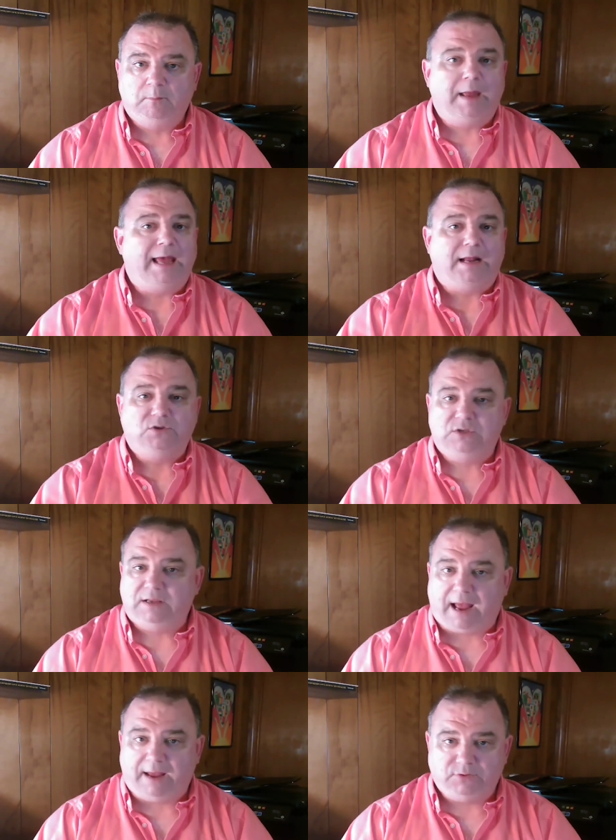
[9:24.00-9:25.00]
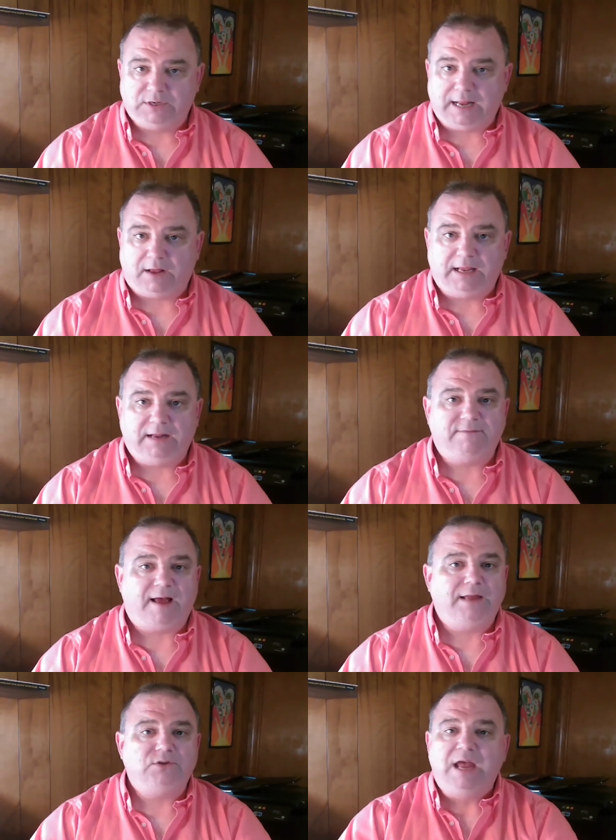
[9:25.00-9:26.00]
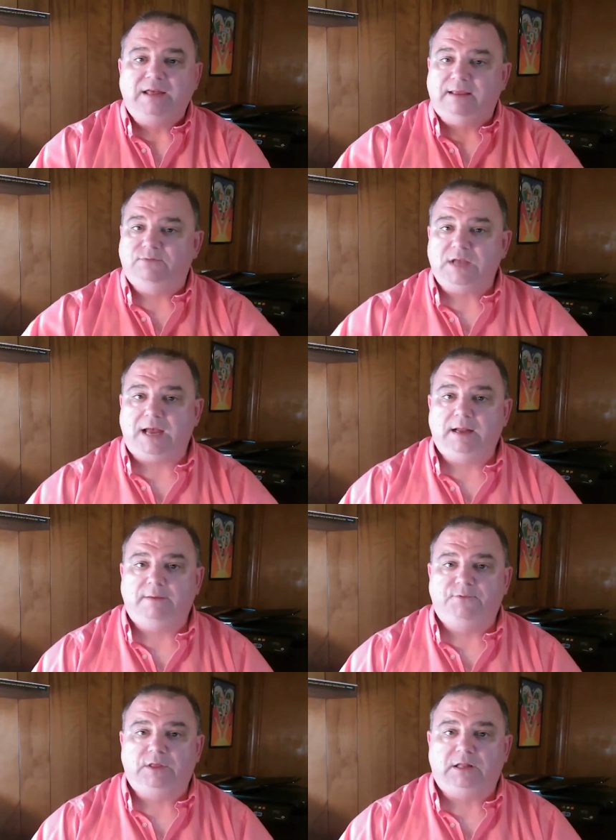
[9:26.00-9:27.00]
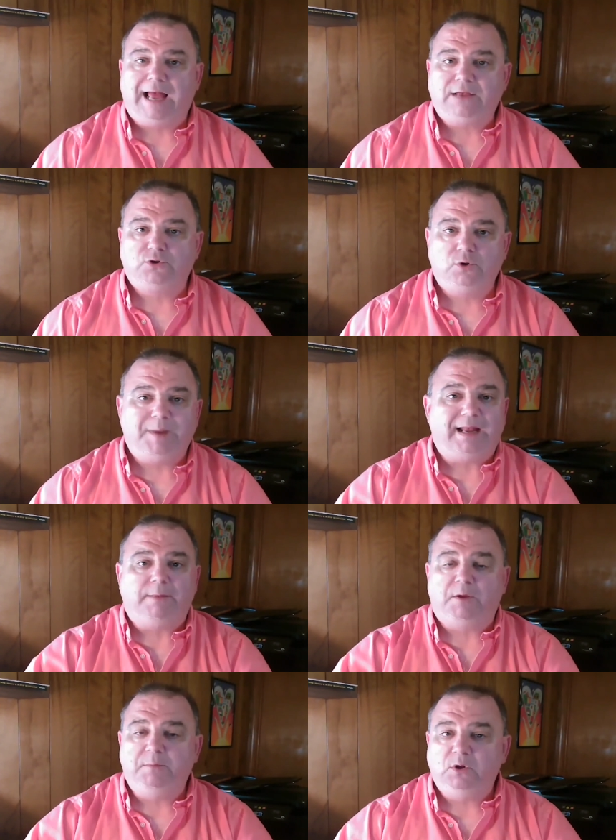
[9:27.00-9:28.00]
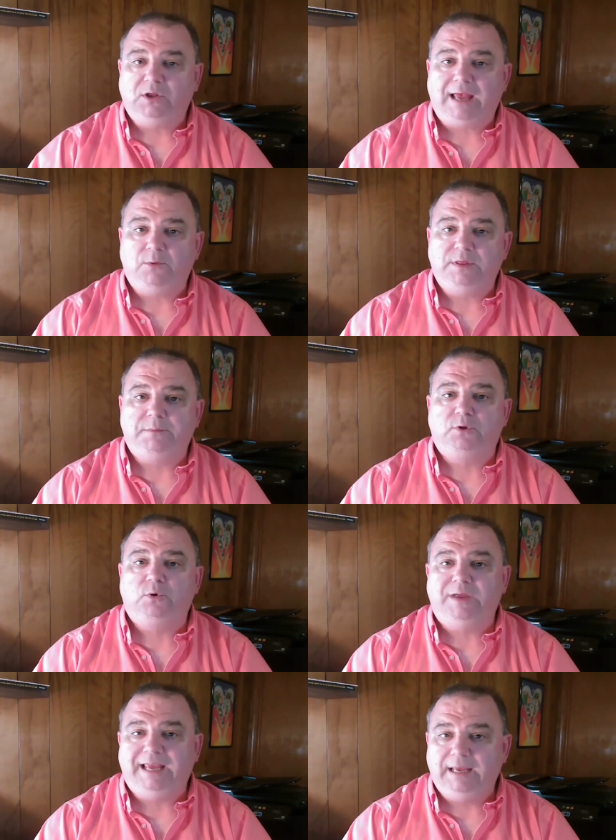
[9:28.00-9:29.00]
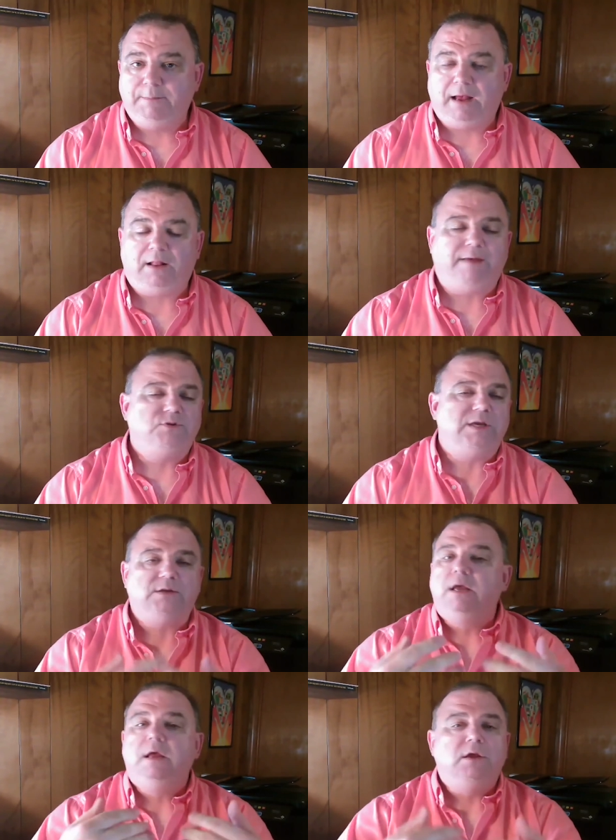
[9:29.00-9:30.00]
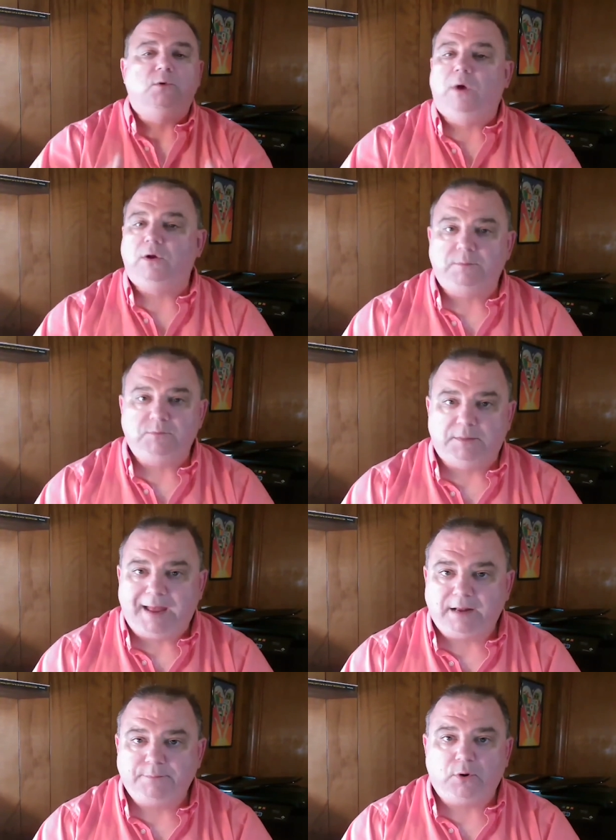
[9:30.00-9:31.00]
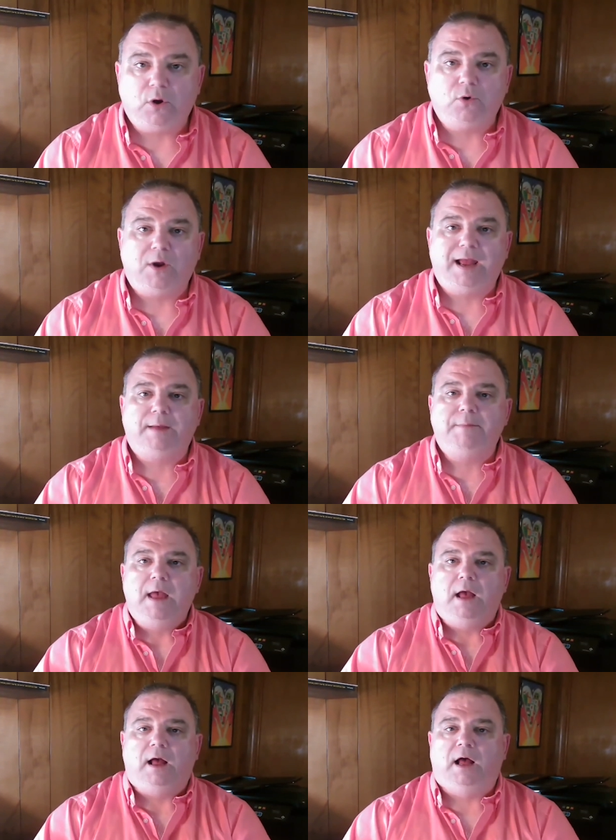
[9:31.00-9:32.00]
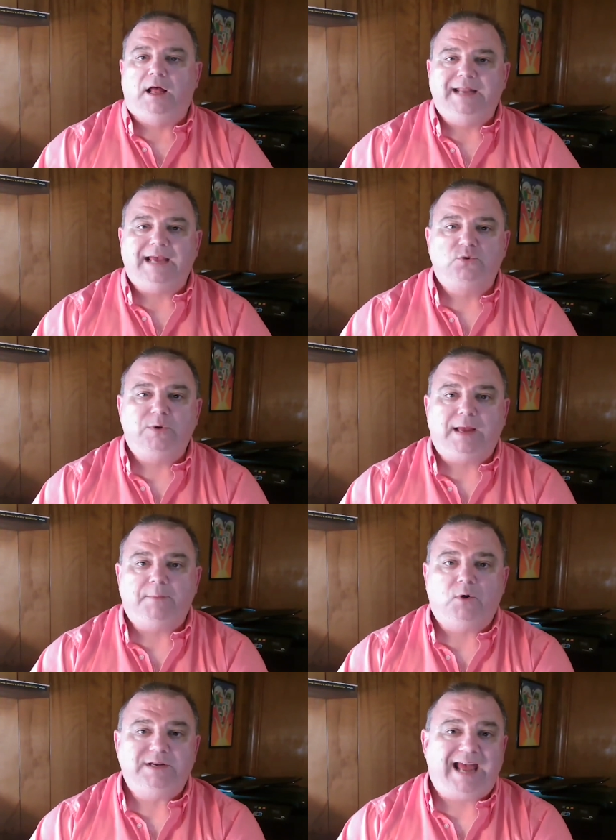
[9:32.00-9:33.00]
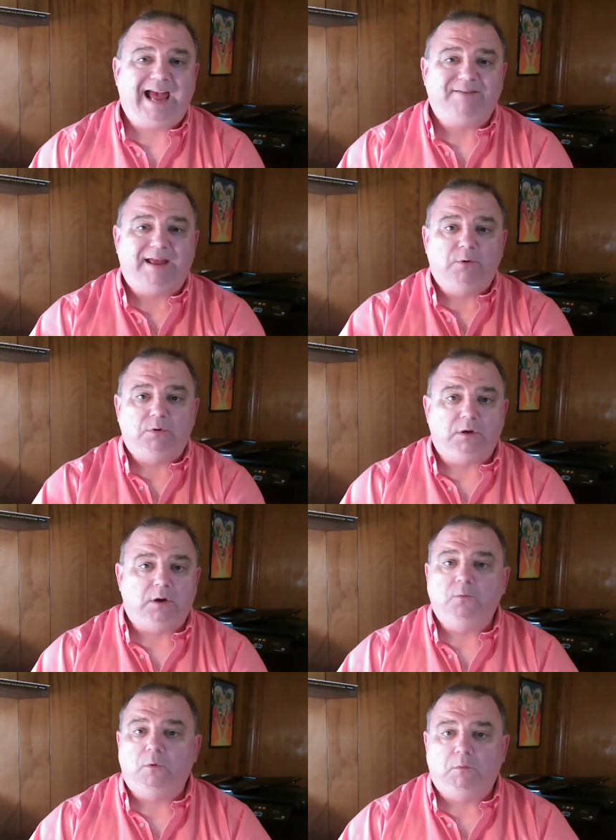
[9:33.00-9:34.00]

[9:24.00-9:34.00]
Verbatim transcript: and I sit, I've sent out invites. They've signed up for the classroom, and I'm communicating with them through email. I've sent welcome to the band program. Uh, next week, I'm going to have a you know